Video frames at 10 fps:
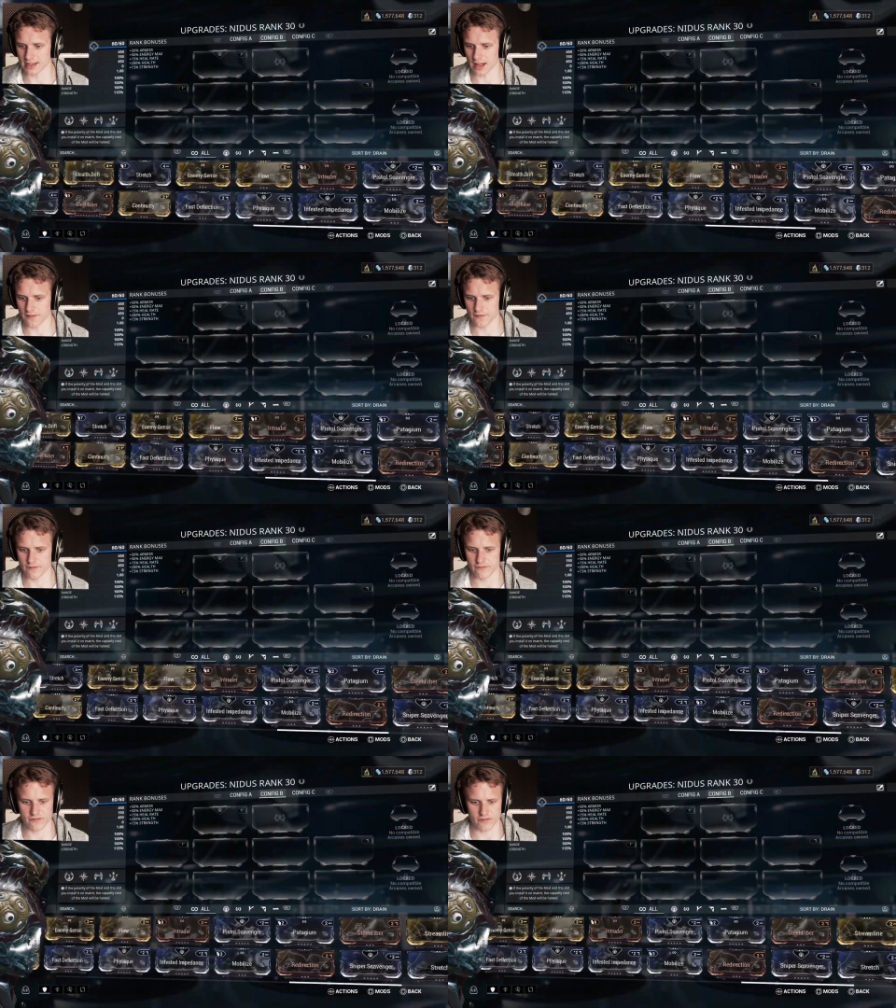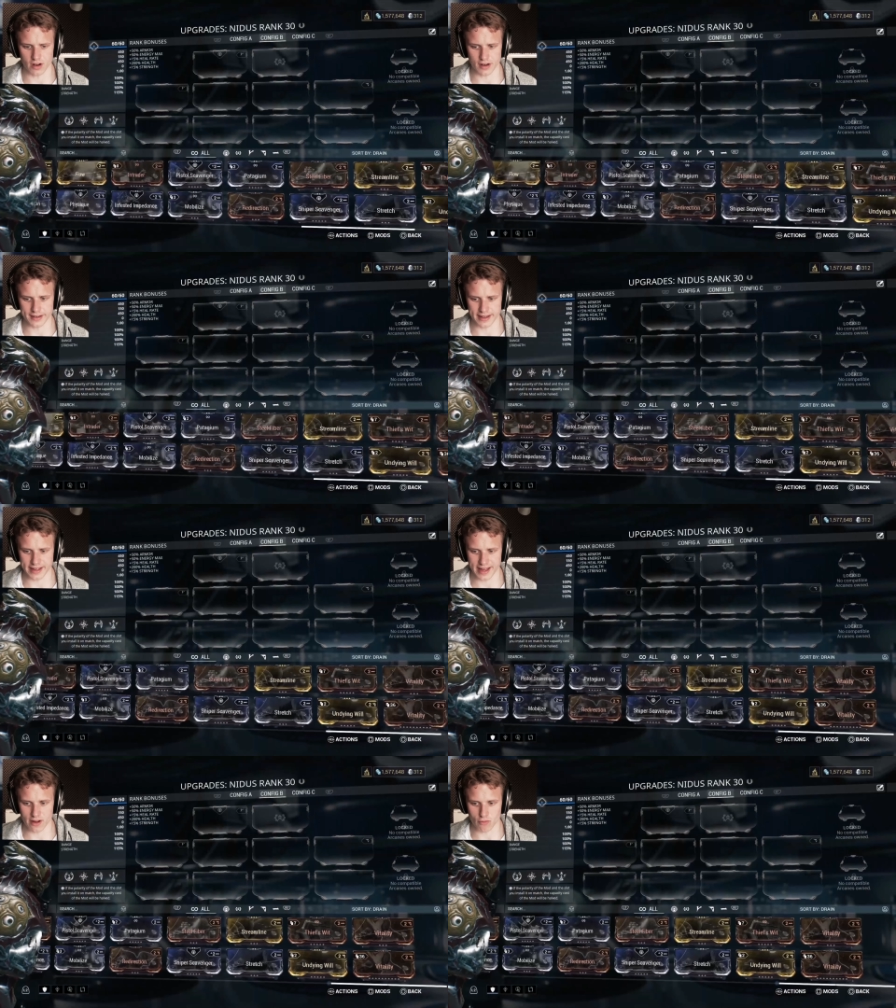and I thought
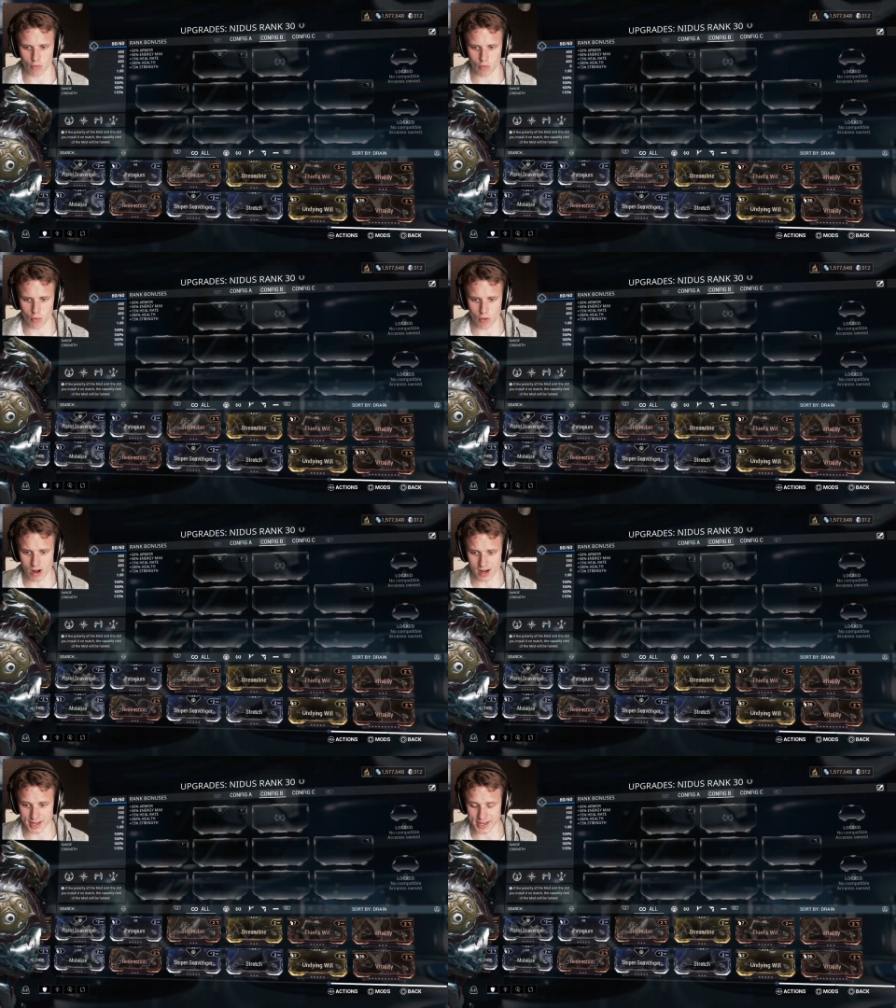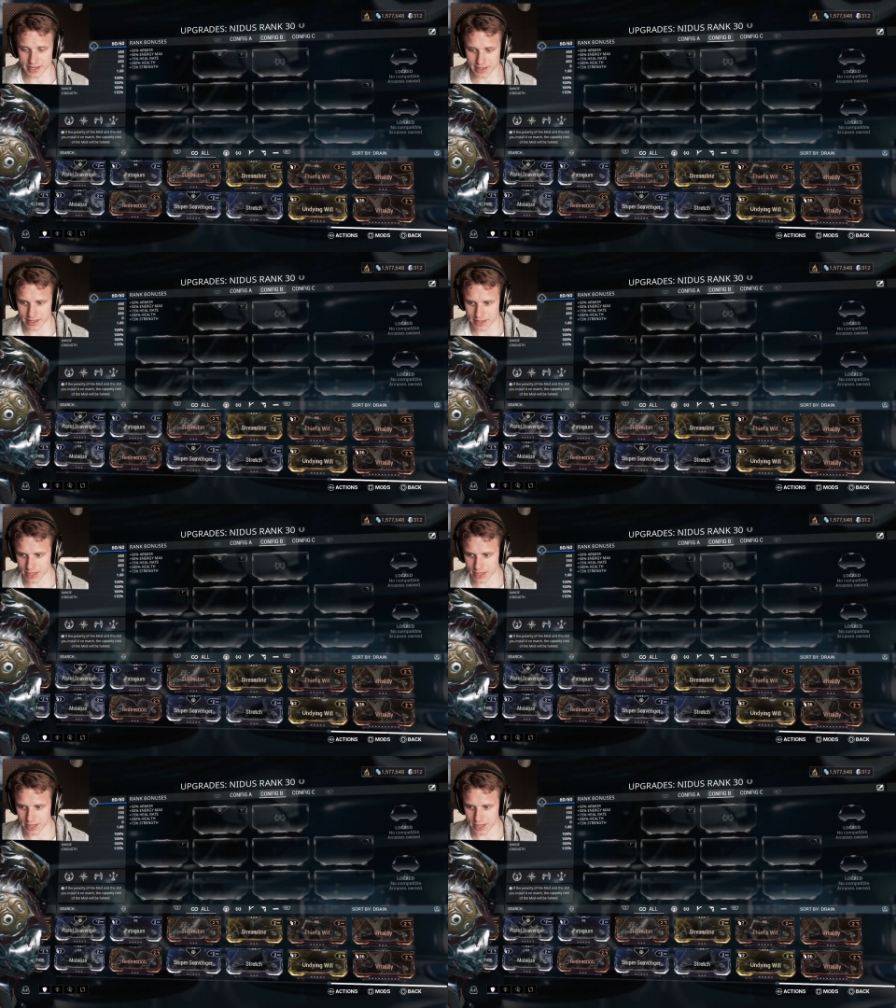I had one,